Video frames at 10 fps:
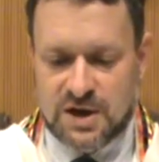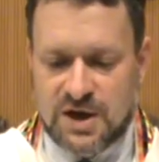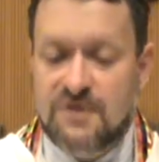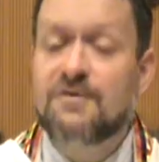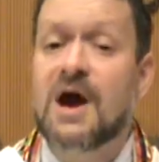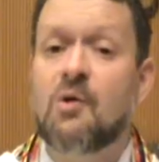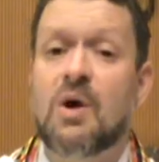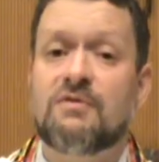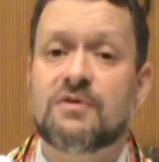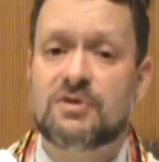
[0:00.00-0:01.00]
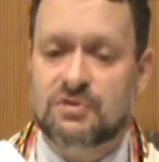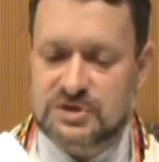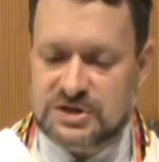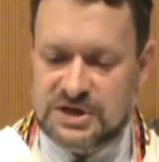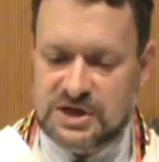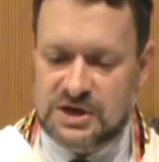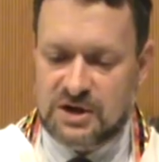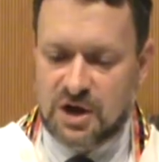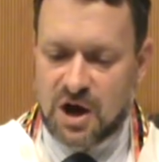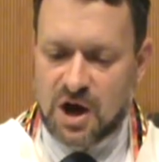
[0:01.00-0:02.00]
If, however, there is a
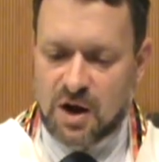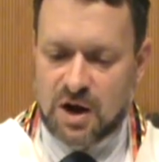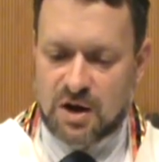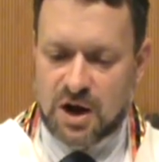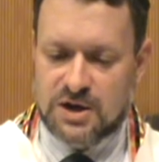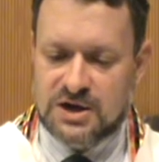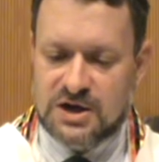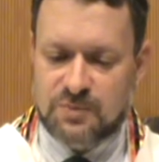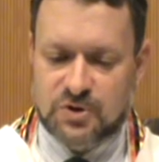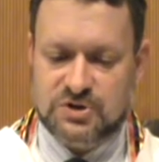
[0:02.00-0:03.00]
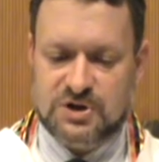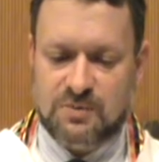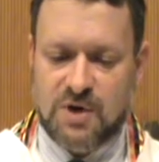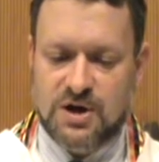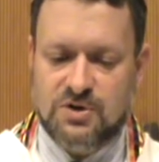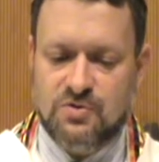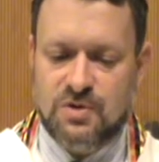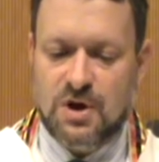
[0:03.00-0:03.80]
needy person among you,